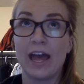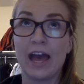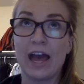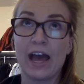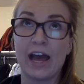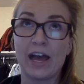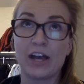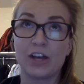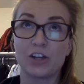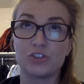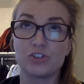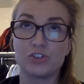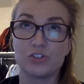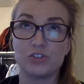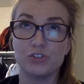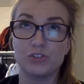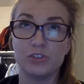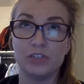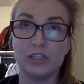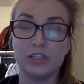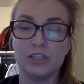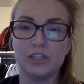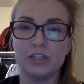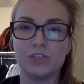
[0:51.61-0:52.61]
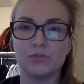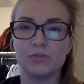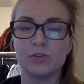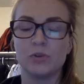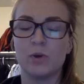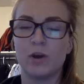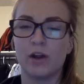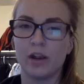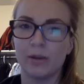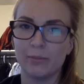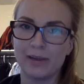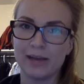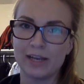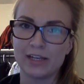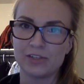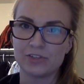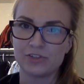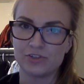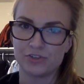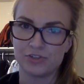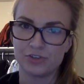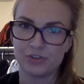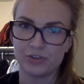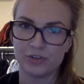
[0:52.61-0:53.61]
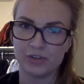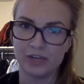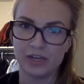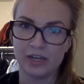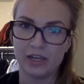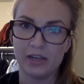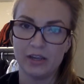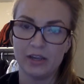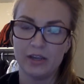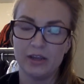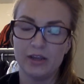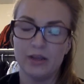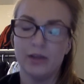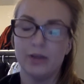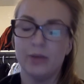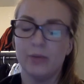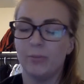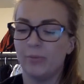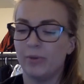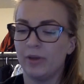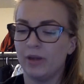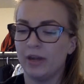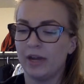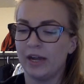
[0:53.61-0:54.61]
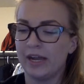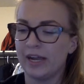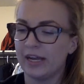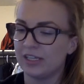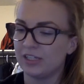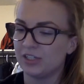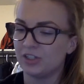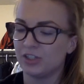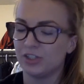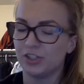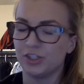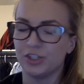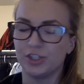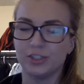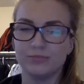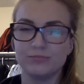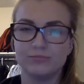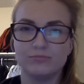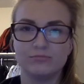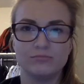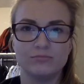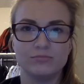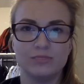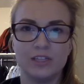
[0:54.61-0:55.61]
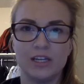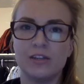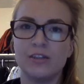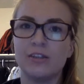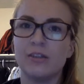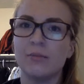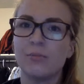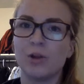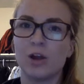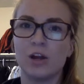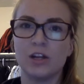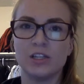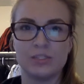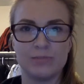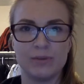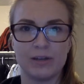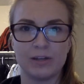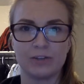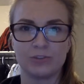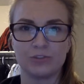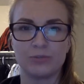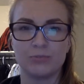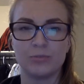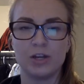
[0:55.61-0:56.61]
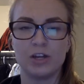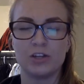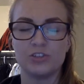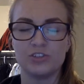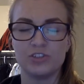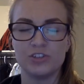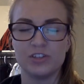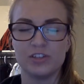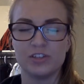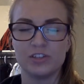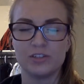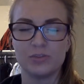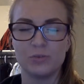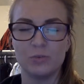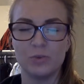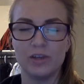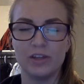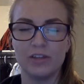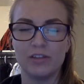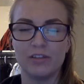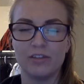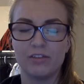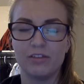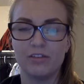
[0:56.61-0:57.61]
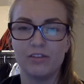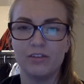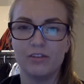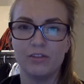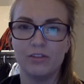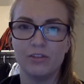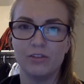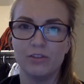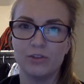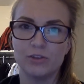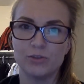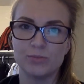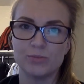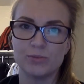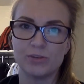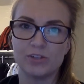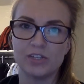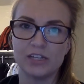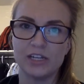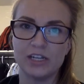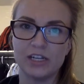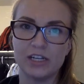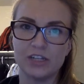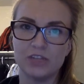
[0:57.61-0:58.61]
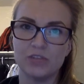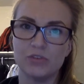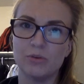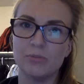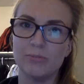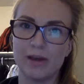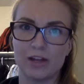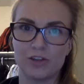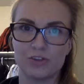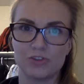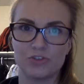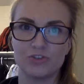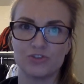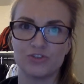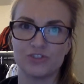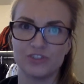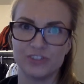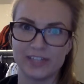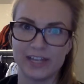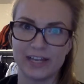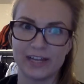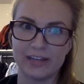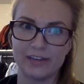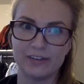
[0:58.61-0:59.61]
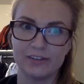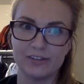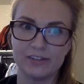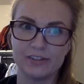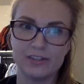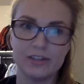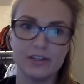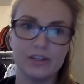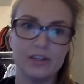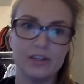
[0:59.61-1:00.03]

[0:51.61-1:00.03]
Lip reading: actually does require a master's degree. But I asked her in the broad spectrum, not just with those pertaining to a bachelor's in science.